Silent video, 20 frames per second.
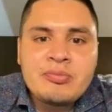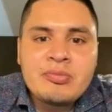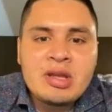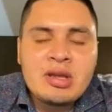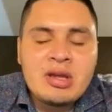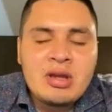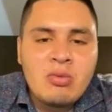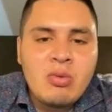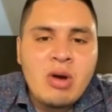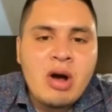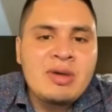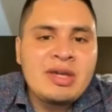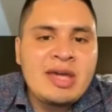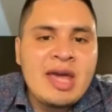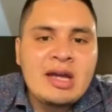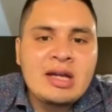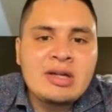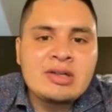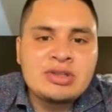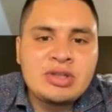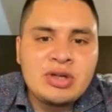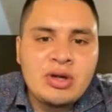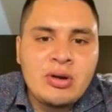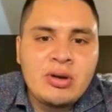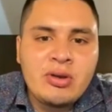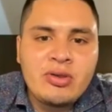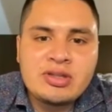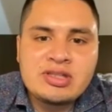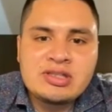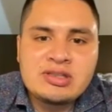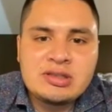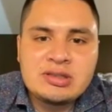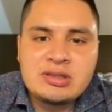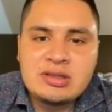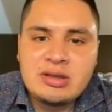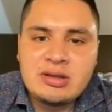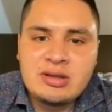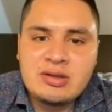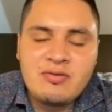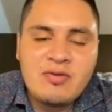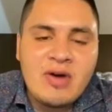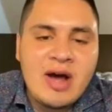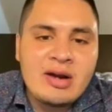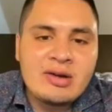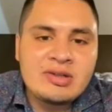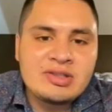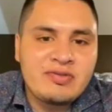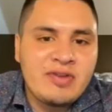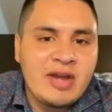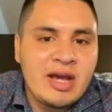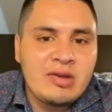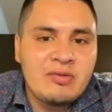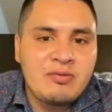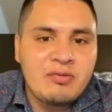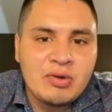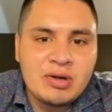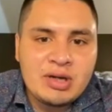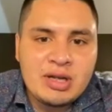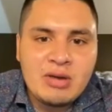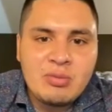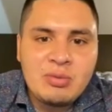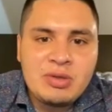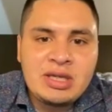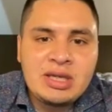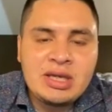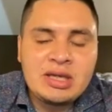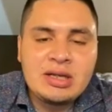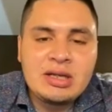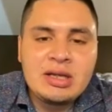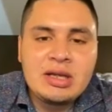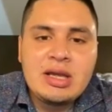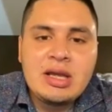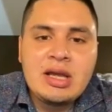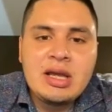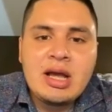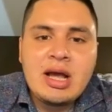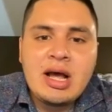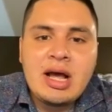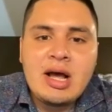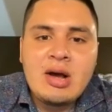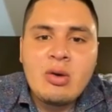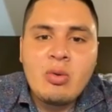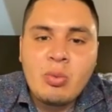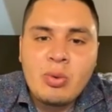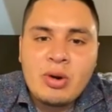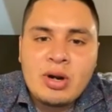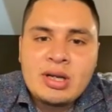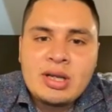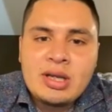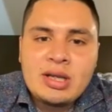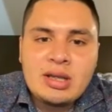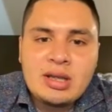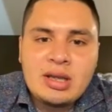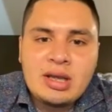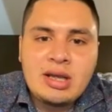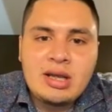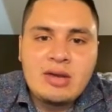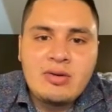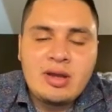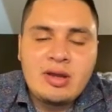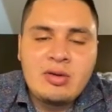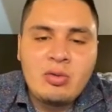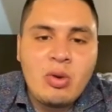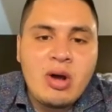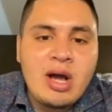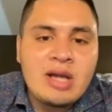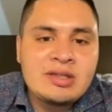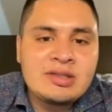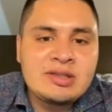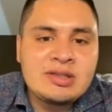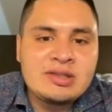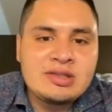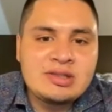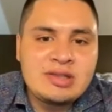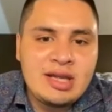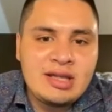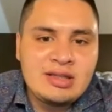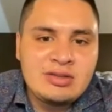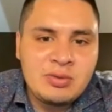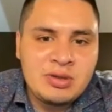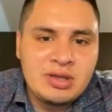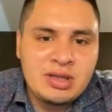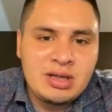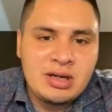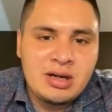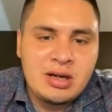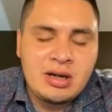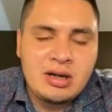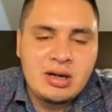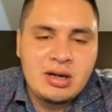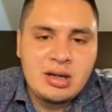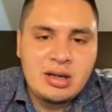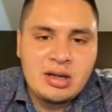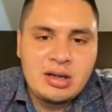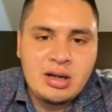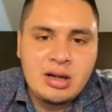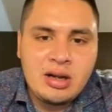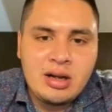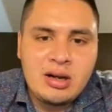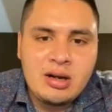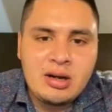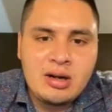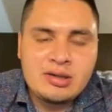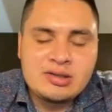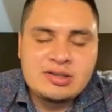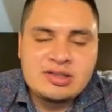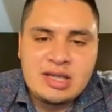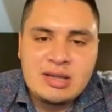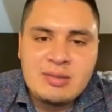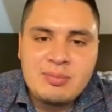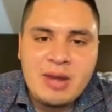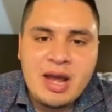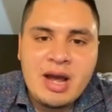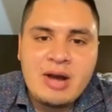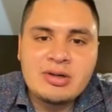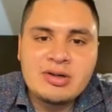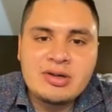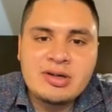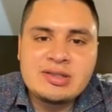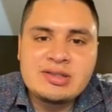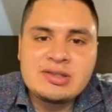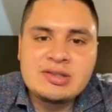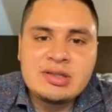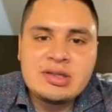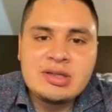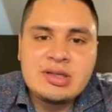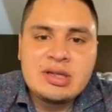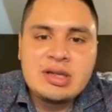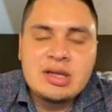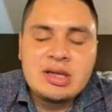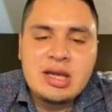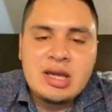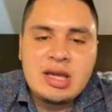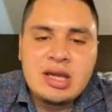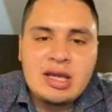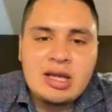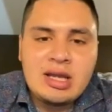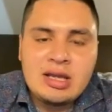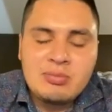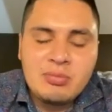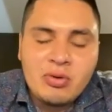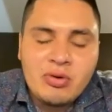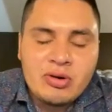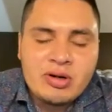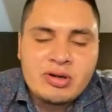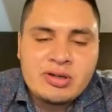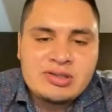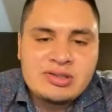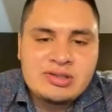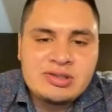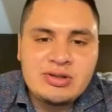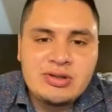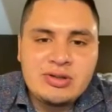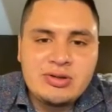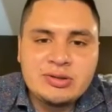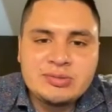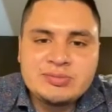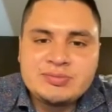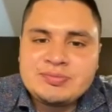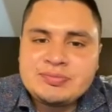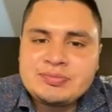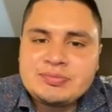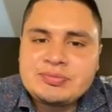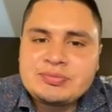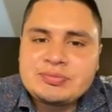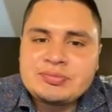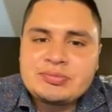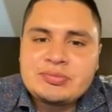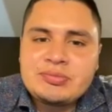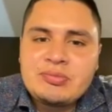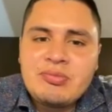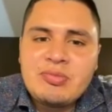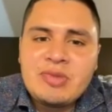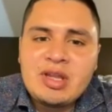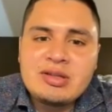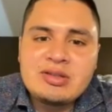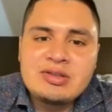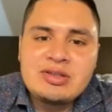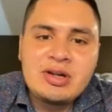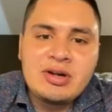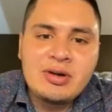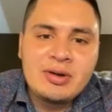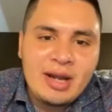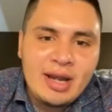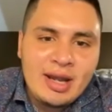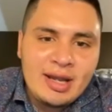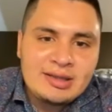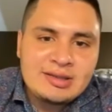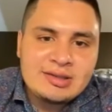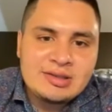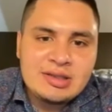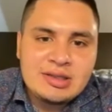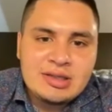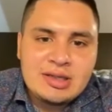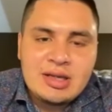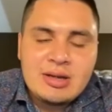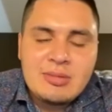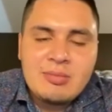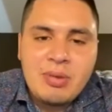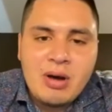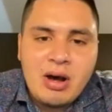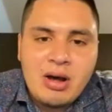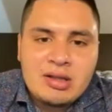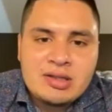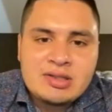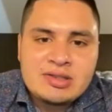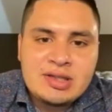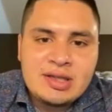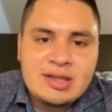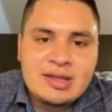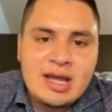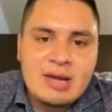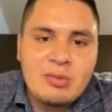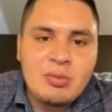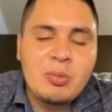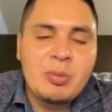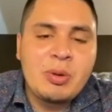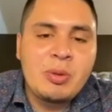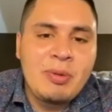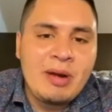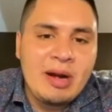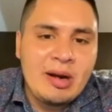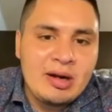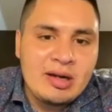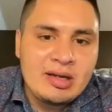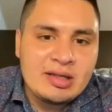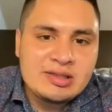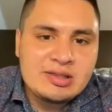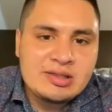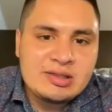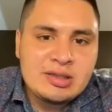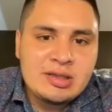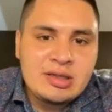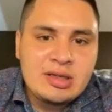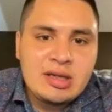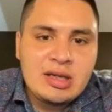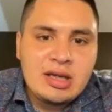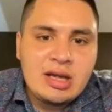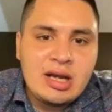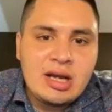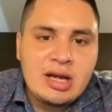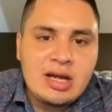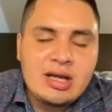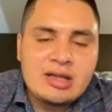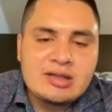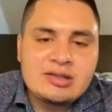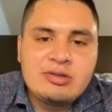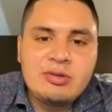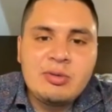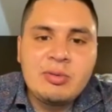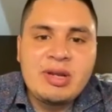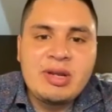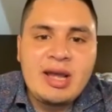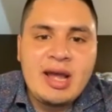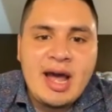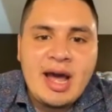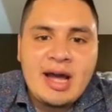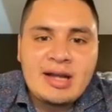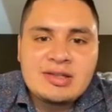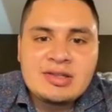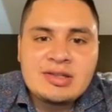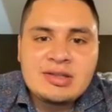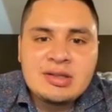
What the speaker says: While we can't control the fires of California, we can work in Washington State within our state boundaries and borders to create policy that will prepare us to react